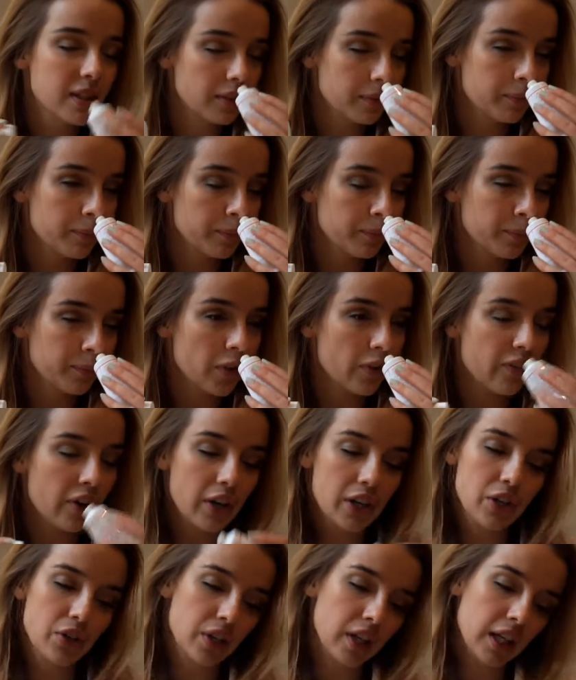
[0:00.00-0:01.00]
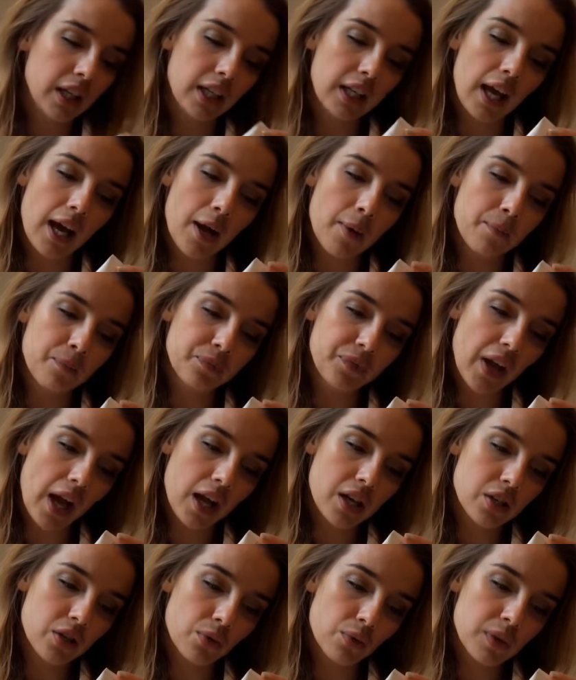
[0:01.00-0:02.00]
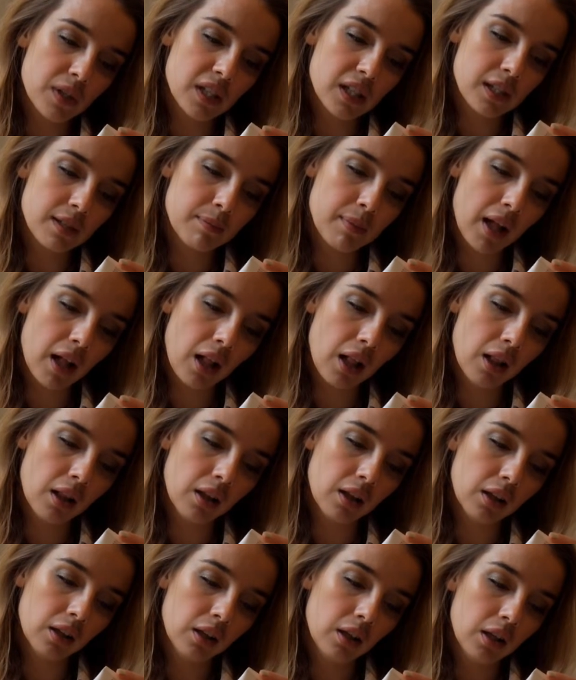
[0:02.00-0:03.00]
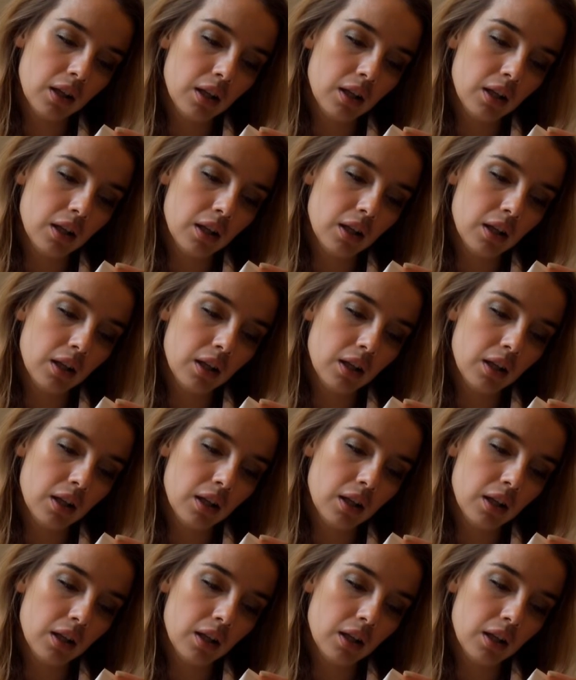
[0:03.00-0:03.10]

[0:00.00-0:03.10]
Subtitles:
It's very unique. I don't smell